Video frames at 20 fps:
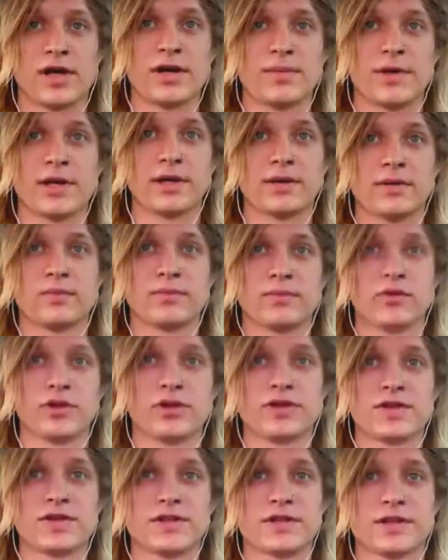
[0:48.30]
We're just
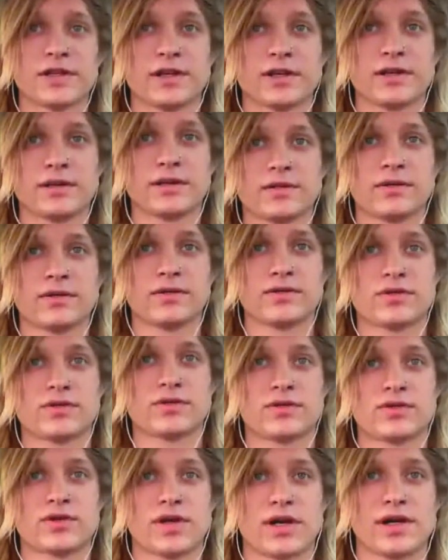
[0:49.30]
trying to
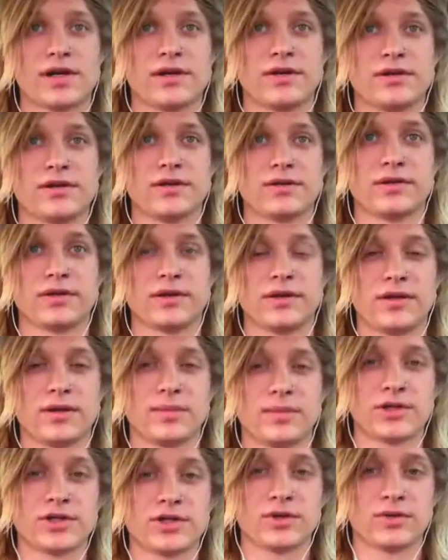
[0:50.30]
get a bunch of writing
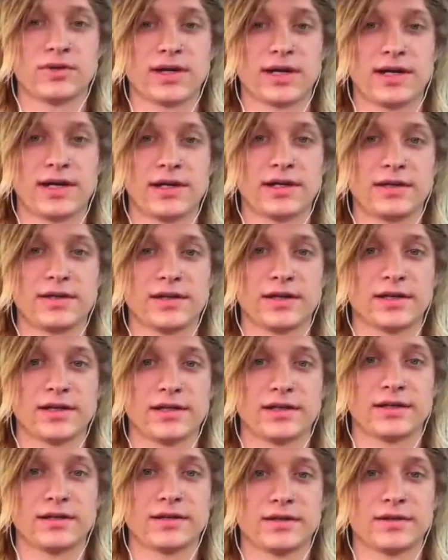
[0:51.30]
done
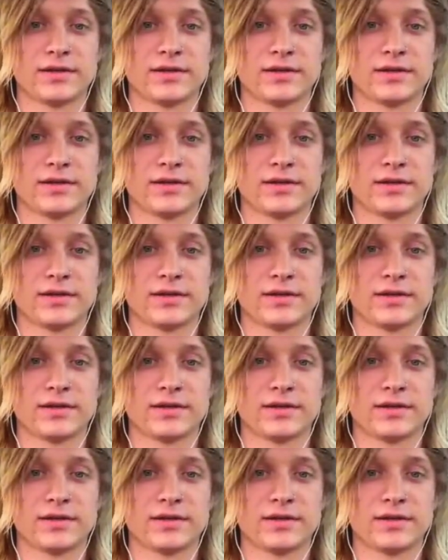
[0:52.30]
and